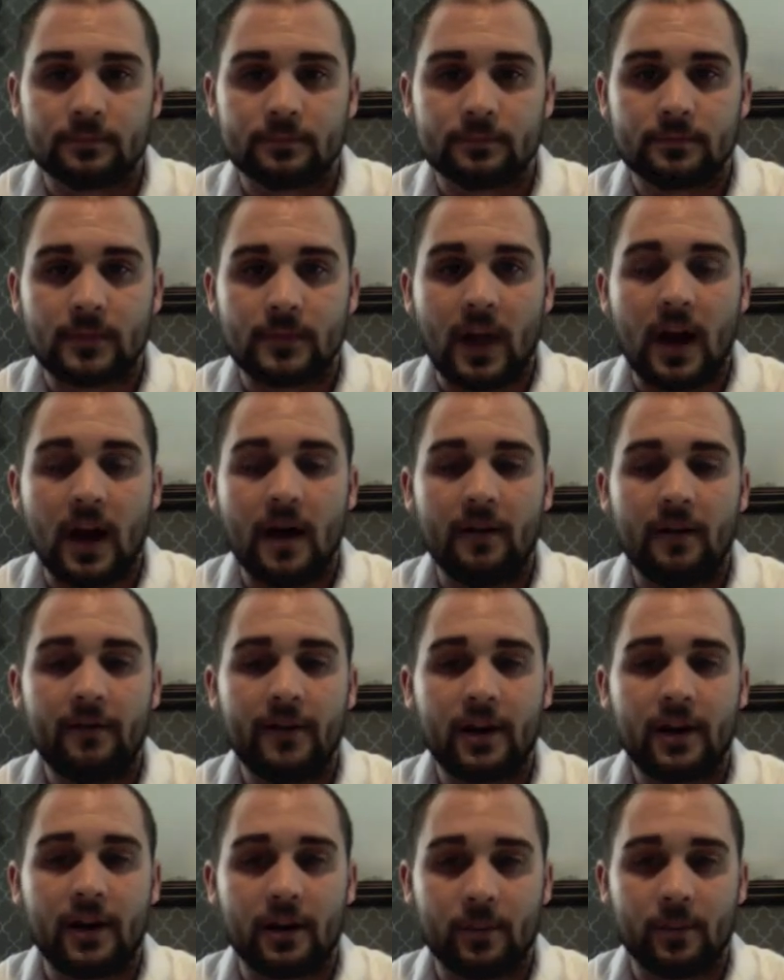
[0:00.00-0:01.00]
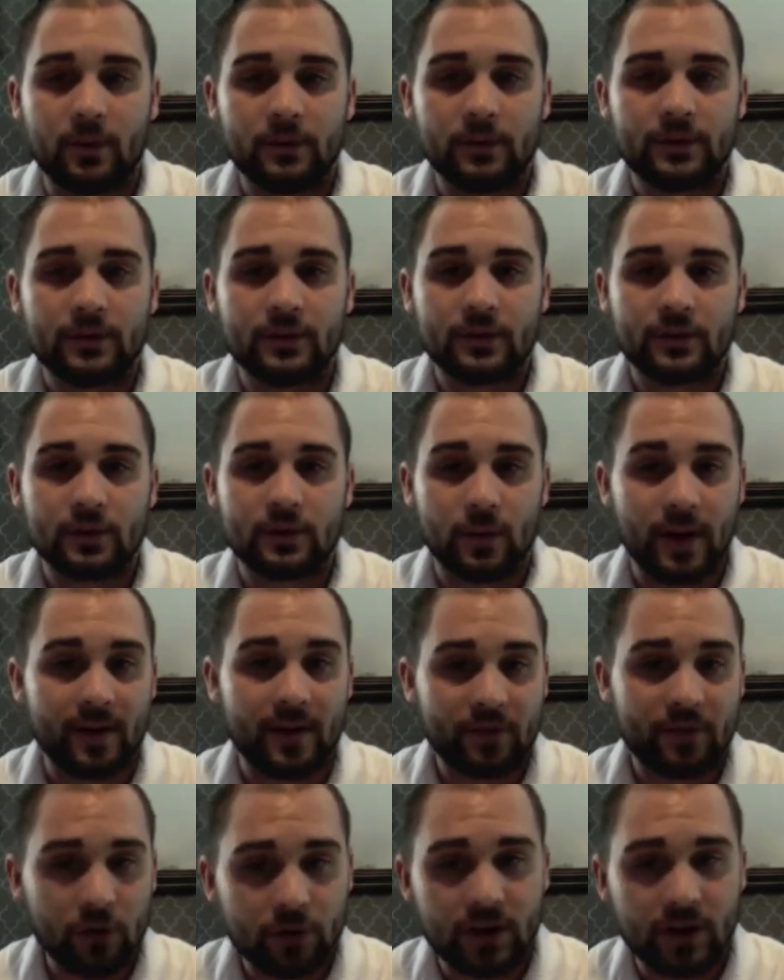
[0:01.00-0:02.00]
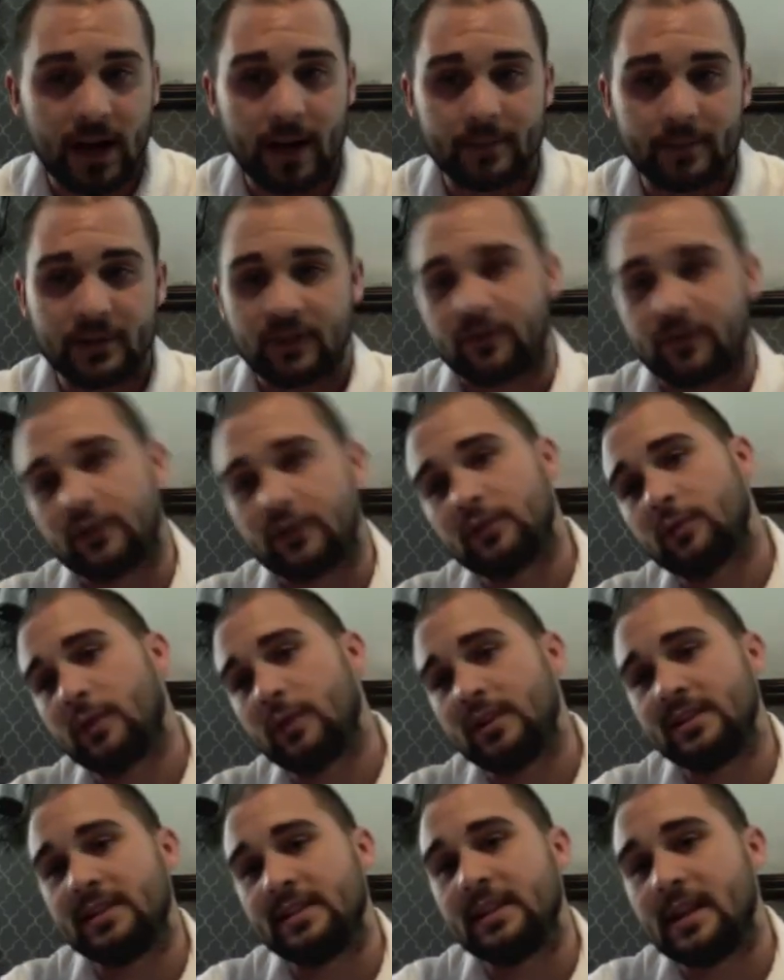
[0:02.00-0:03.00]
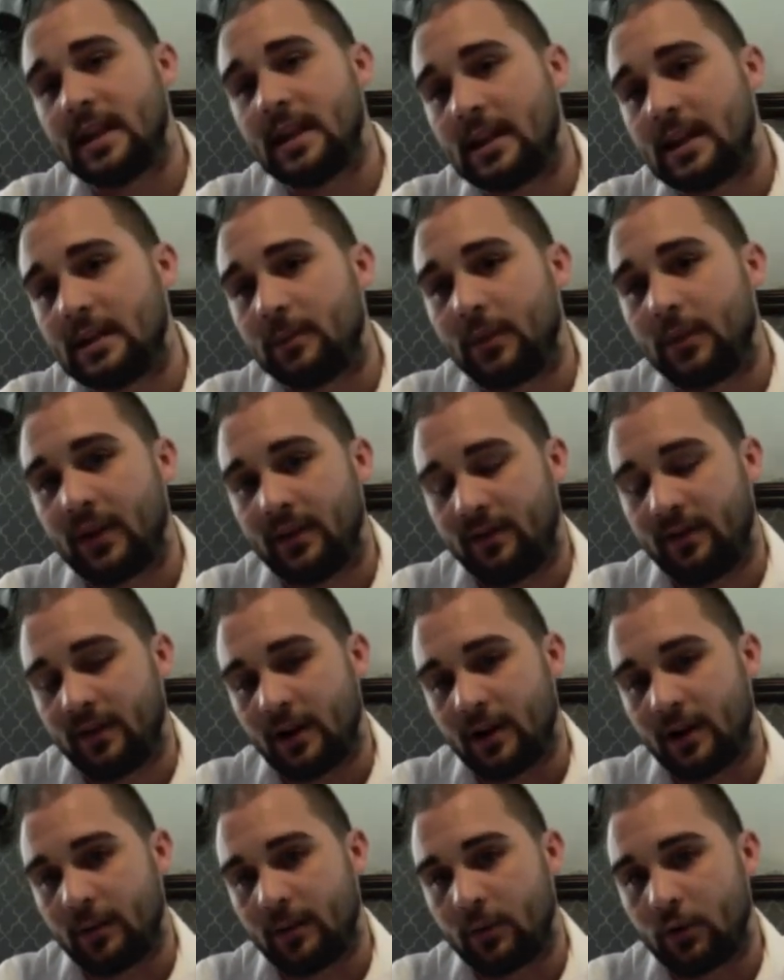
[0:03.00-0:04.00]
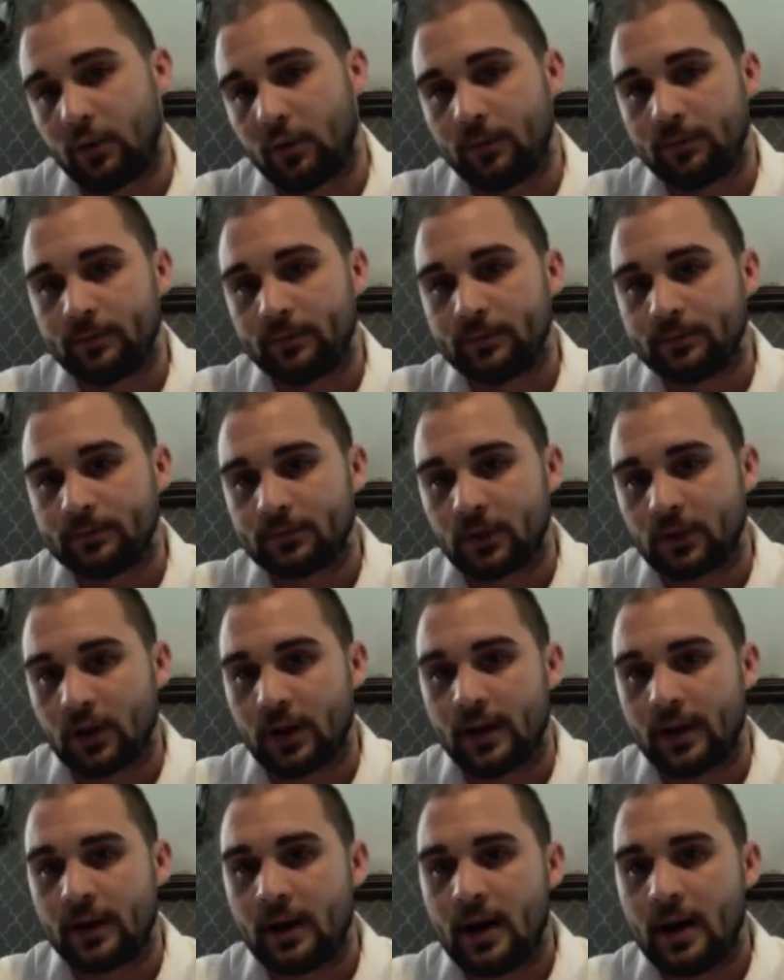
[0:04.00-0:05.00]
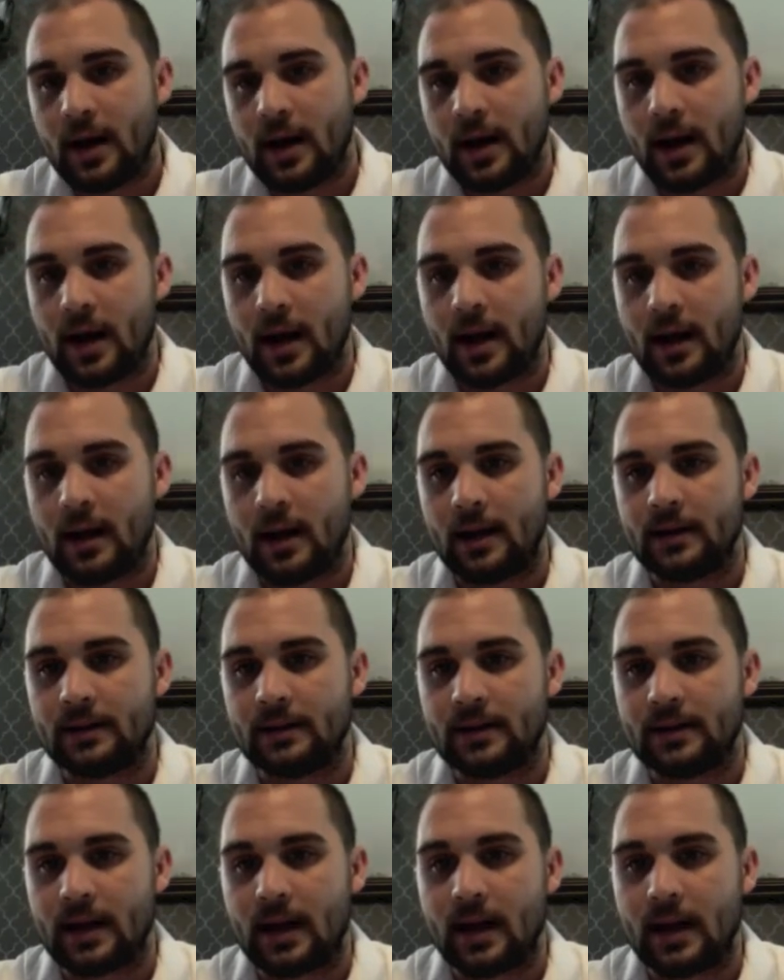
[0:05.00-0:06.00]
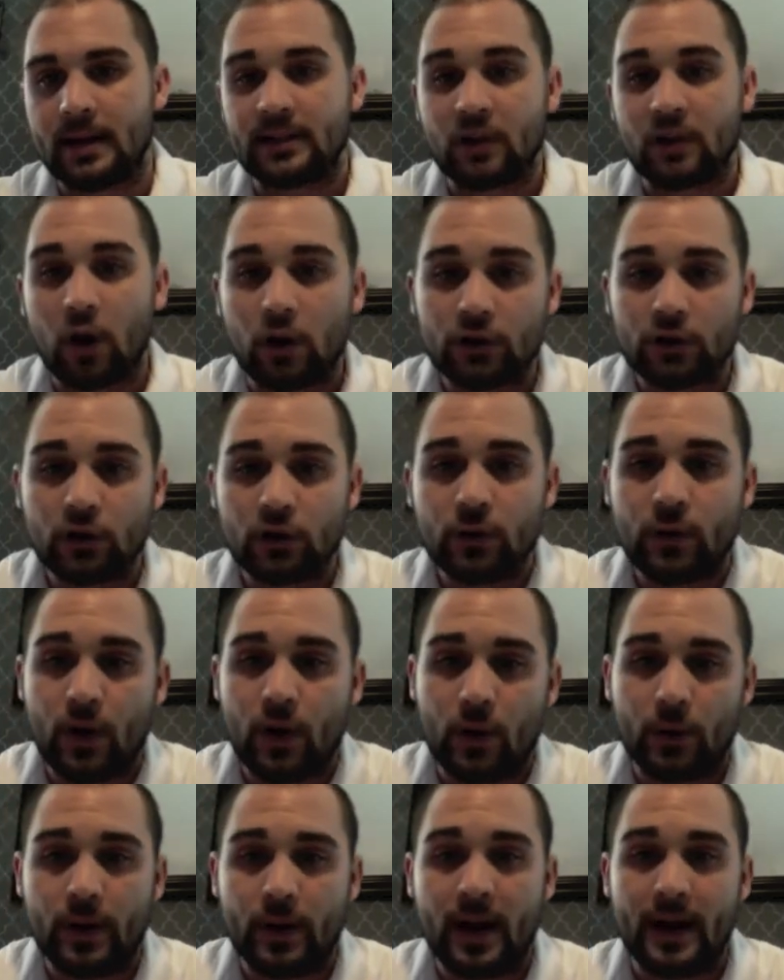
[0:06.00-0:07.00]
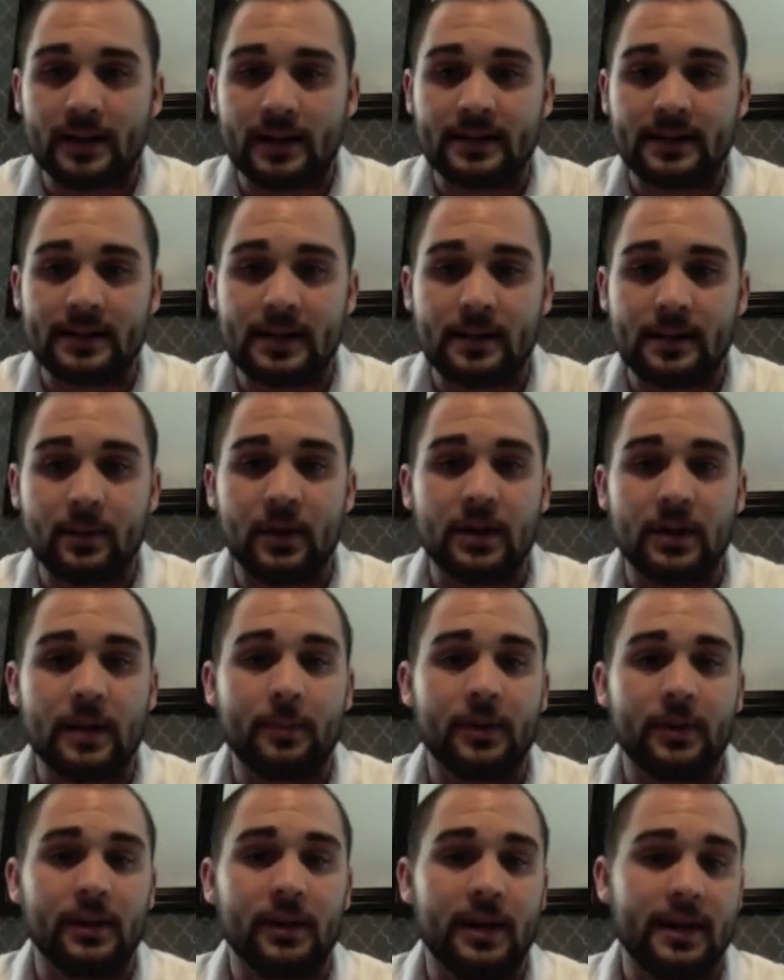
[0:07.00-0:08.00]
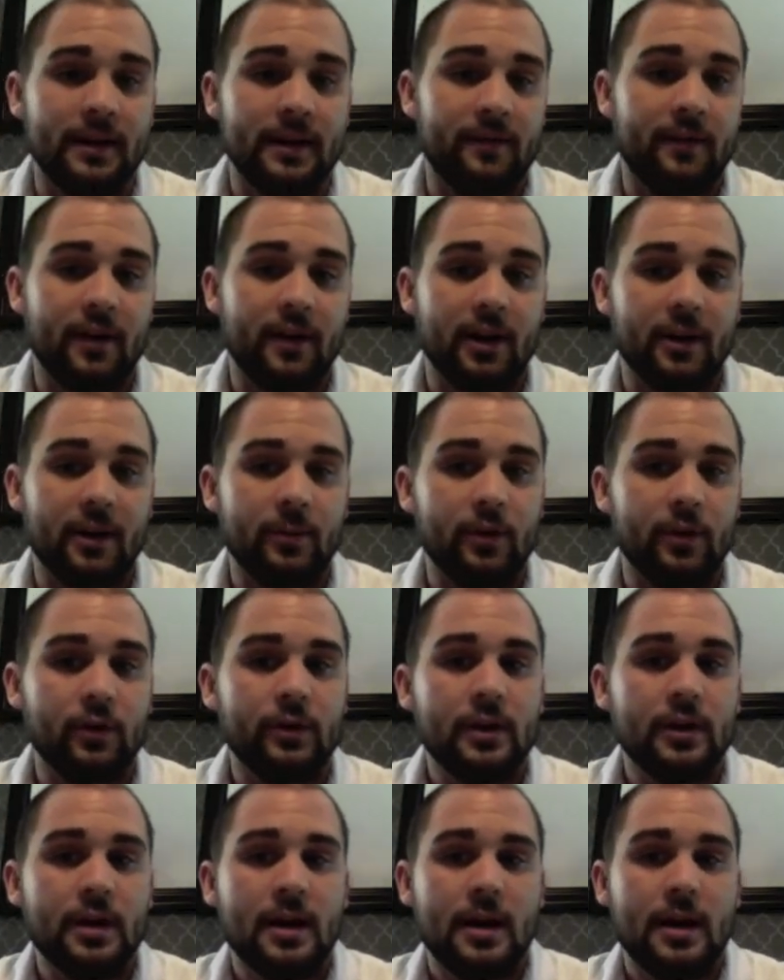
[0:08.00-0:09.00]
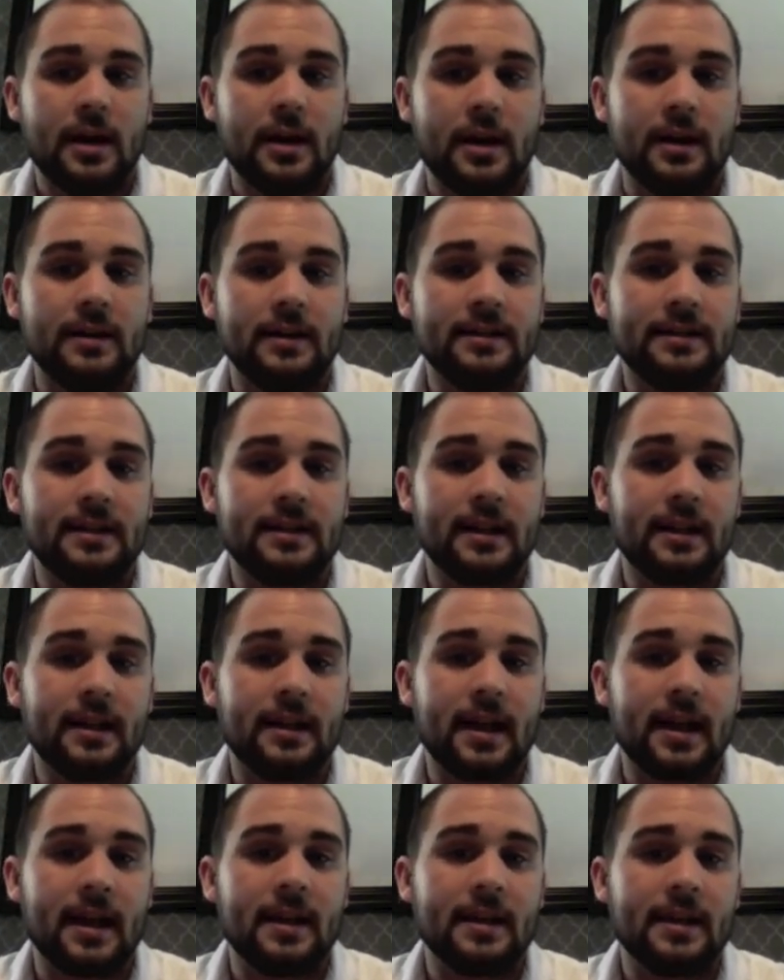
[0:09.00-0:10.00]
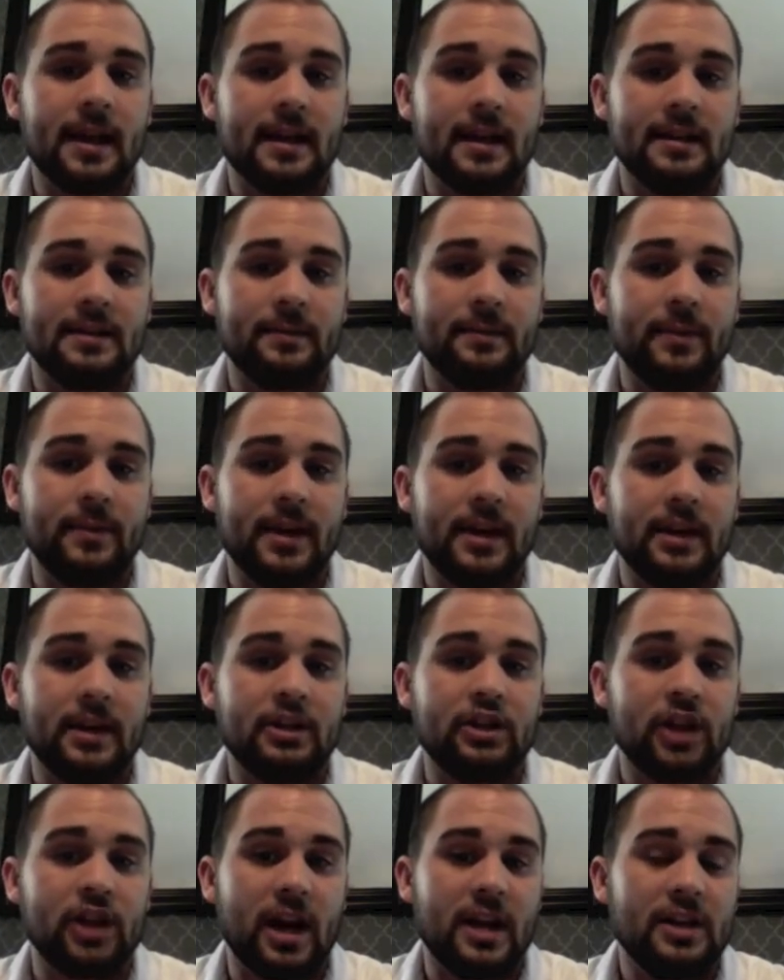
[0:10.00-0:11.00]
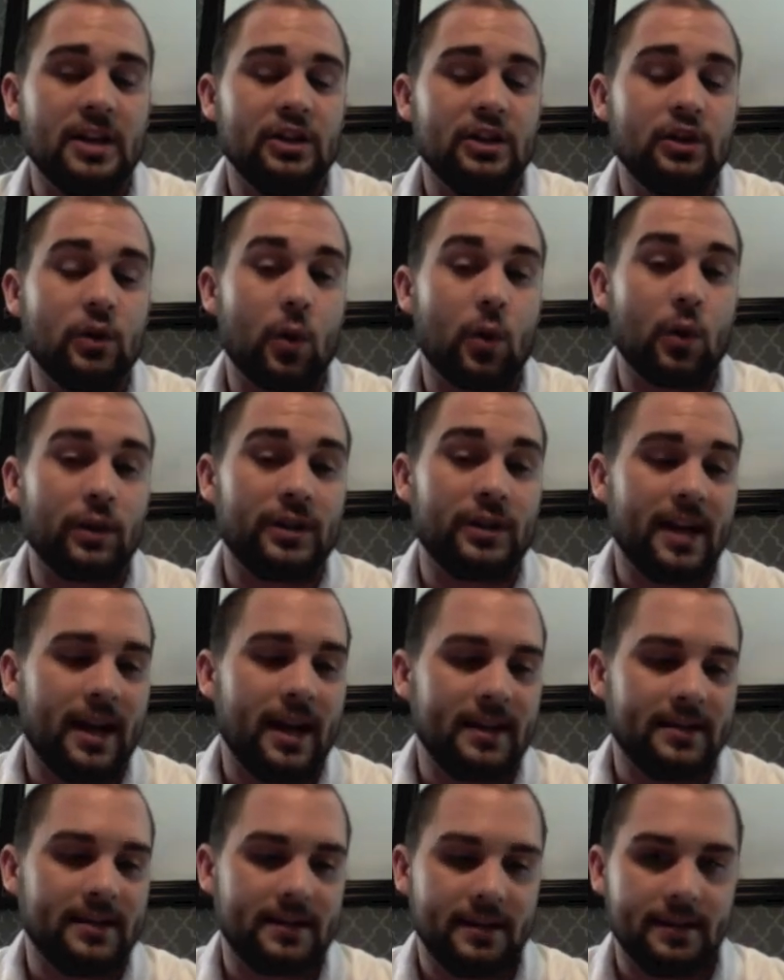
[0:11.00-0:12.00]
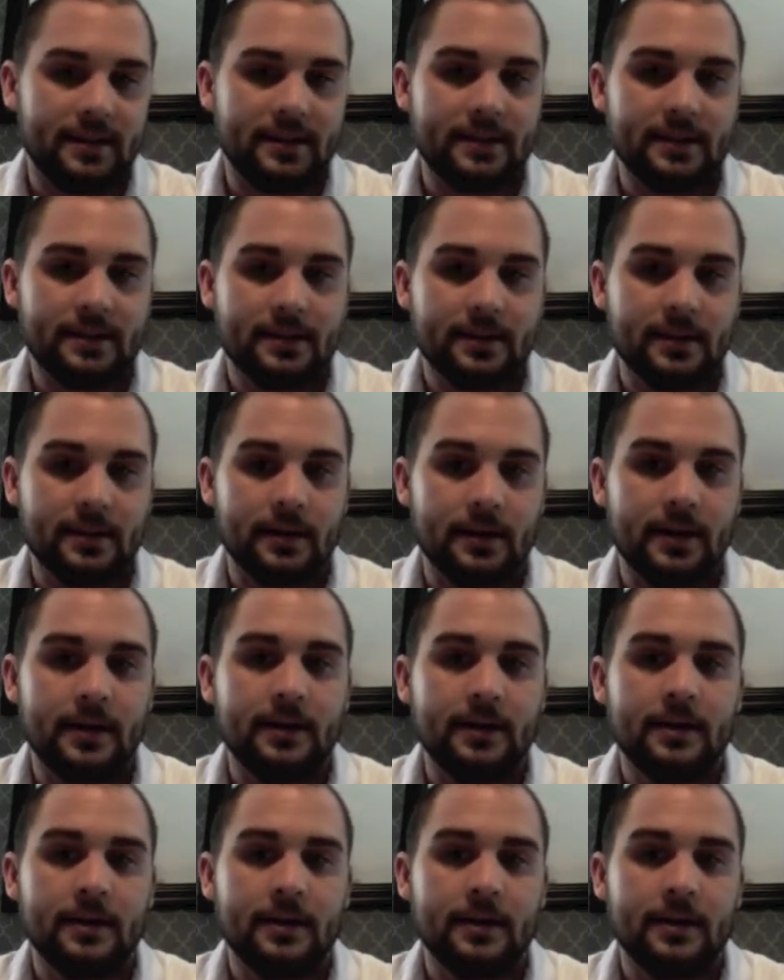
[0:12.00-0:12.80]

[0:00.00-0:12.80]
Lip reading: Variables. So we have 2 types. The first one is the independent variable. All right? And it's also known as the manipulated variable. It is the thing that is being changed or tested. All right?